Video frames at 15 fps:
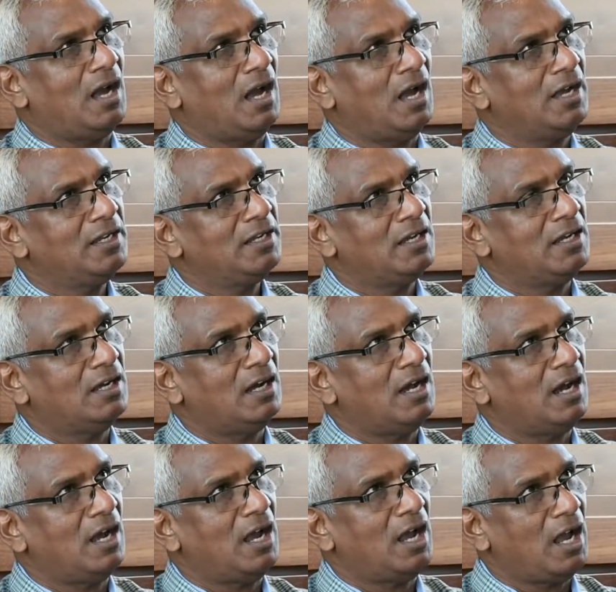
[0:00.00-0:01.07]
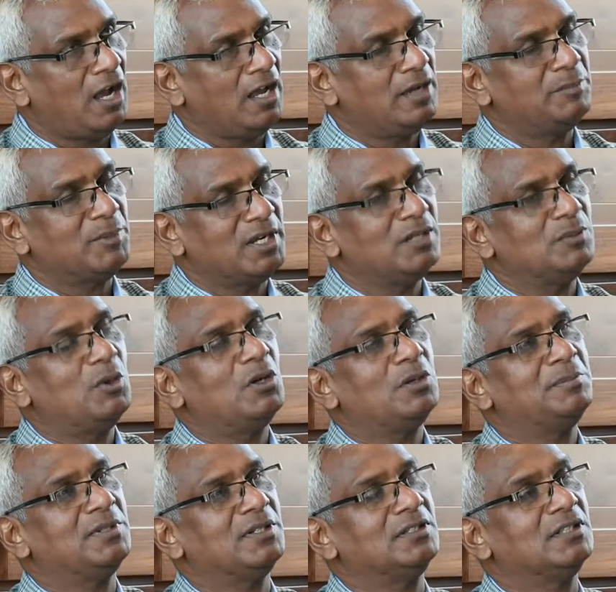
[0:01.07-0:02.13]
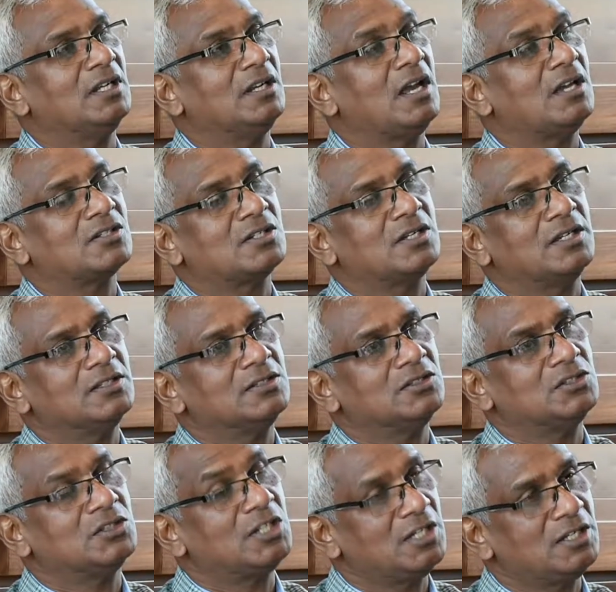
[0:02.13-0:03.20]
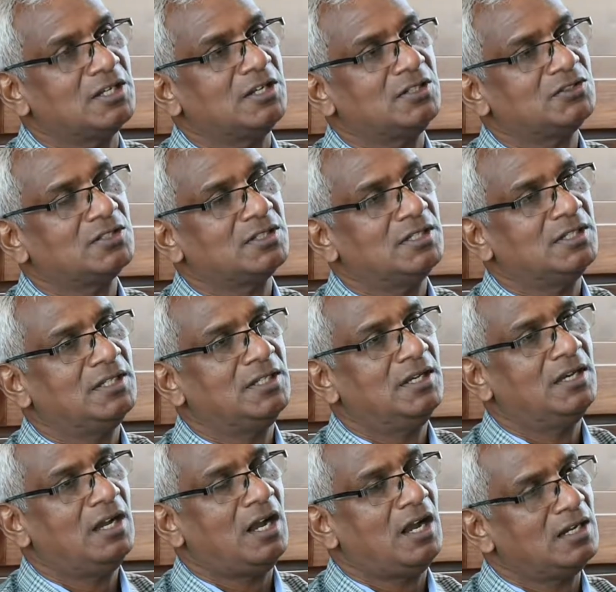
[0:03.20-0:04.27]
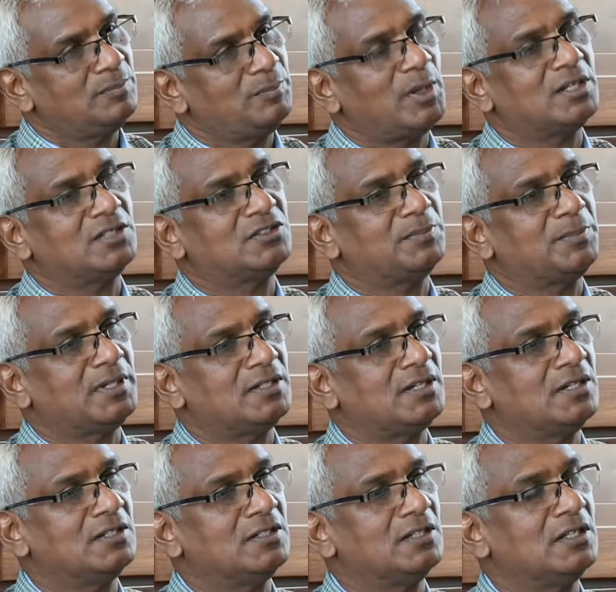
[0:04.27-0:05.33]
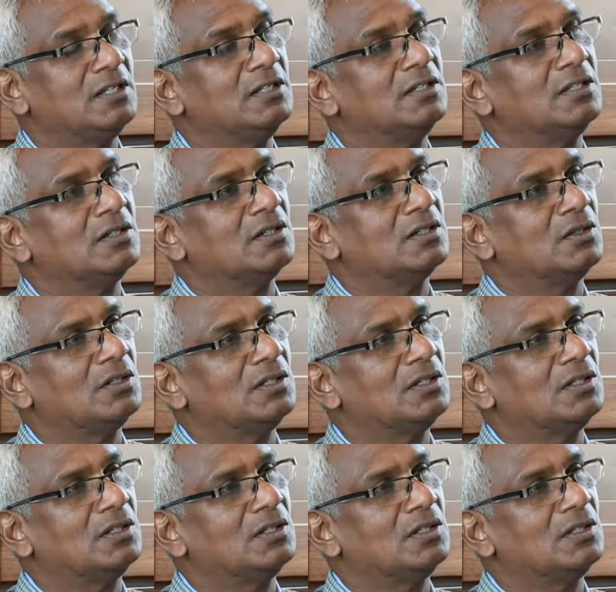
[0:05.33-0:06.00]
I am involved in the last 3 years and participated in